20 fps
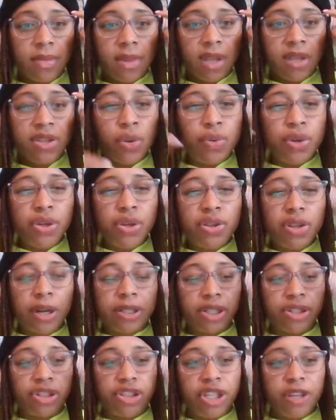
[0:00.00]
So when you start
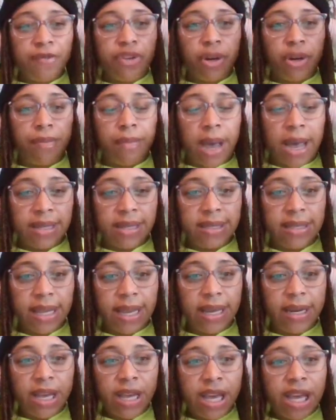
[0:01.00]
to shift your
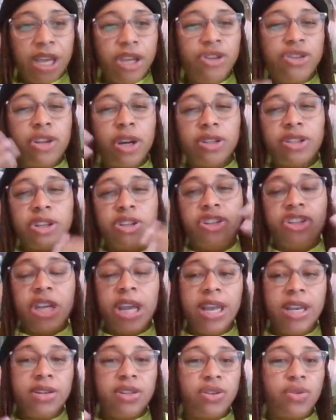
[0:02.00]
mindset, you start to
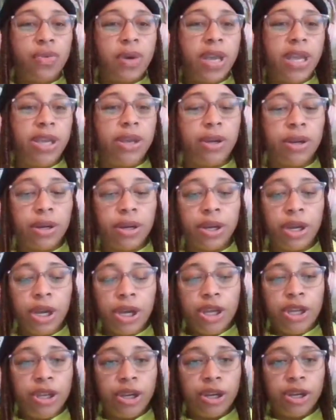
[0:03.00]
change the way
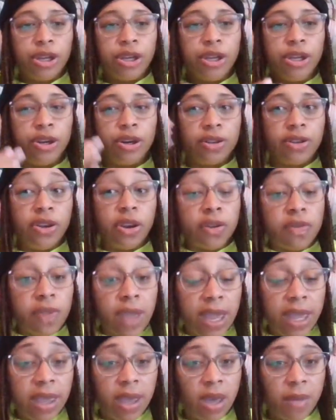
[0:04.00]
you're
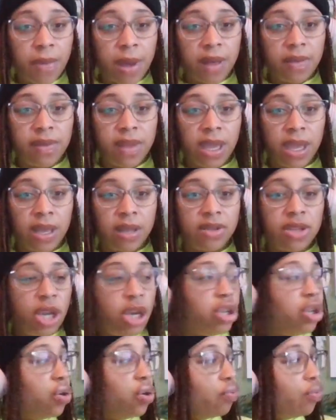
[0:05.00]
thinking about things.
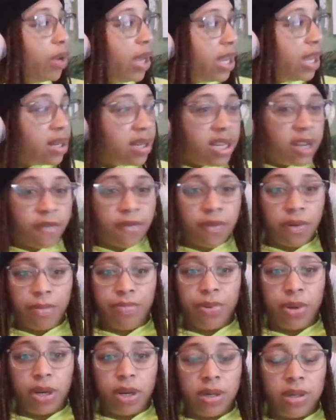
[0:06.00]
You're reading different
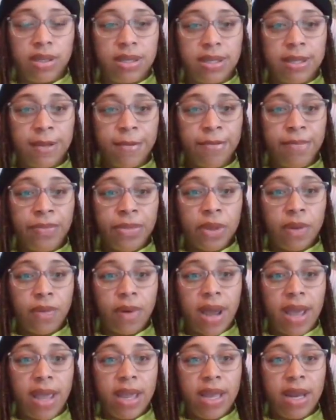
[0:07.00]
books,
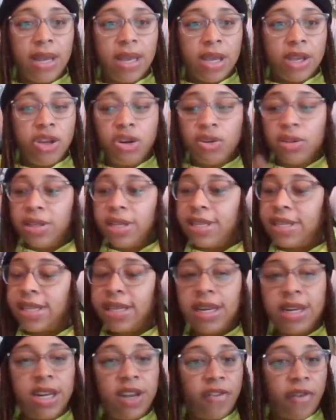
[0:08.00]
right? You're listening
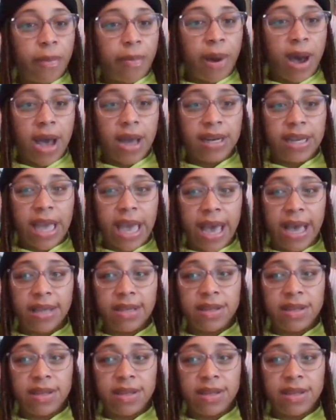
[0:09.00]
to different podcasts.